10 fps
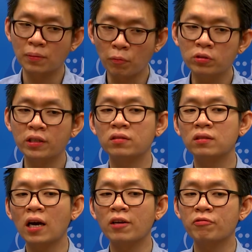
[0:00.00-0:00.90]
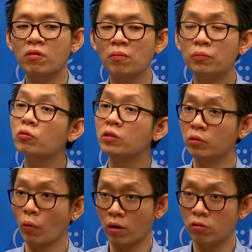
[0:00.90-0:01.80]
The project started from
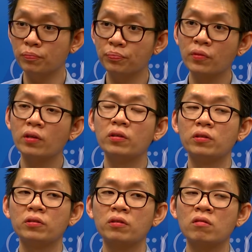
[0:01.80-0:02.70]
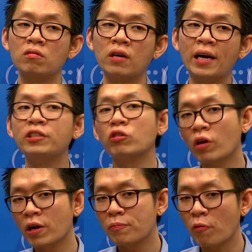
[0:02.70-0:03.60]
2012. So I
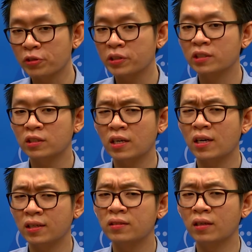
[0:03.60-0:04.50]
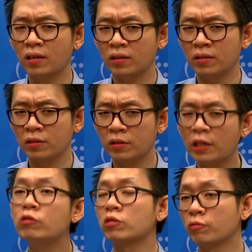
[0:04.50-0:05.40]
joined Professor Kanchana
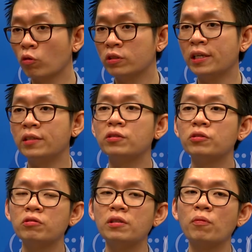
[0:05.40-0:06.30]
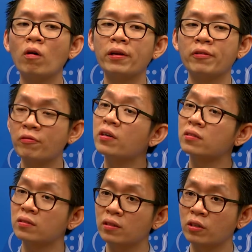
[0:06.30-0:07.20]
in 2014 to deploy the
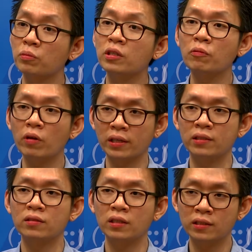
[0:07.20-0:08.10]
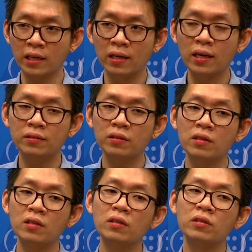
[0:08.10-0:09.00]
first community network in Thailand.
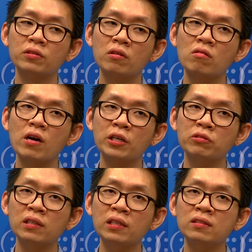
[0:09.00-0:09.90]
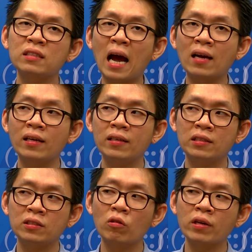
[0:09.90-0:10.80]
So actually, Darknet
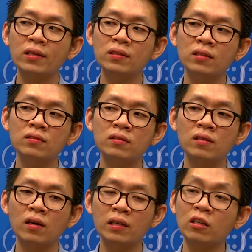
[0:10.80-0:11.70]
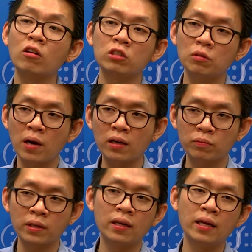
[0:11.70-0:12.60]
is located in the northern part
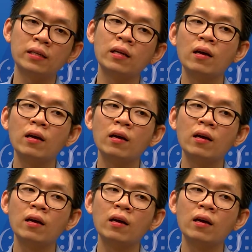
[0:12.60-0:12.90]
of Thailand,